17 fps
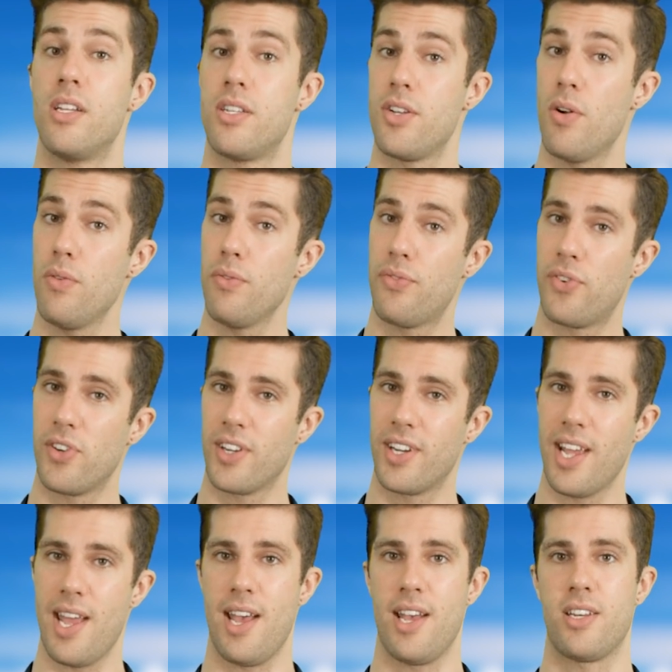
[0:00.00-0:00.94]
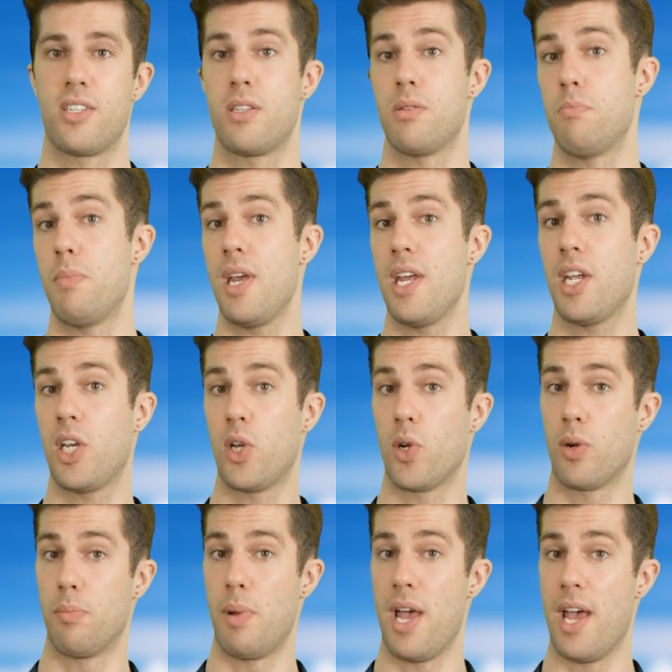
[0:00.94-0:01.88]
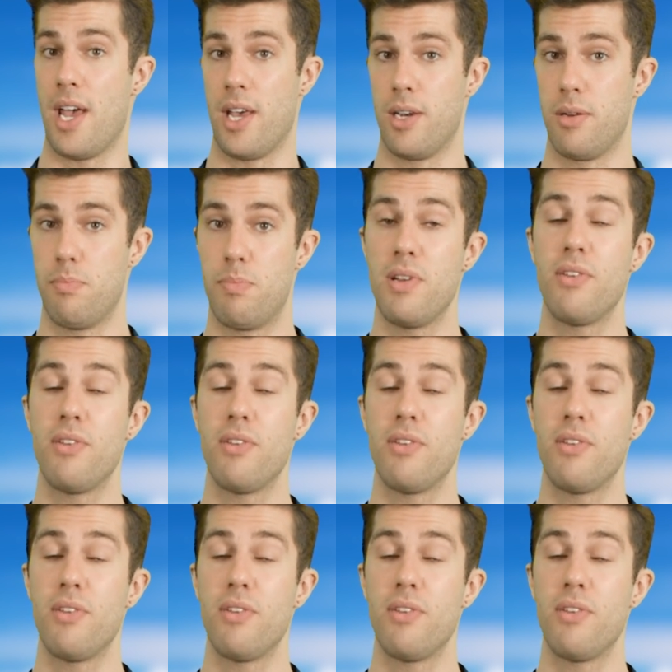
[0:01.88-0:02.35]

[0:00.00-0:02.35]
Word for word: Don't forget to make your bed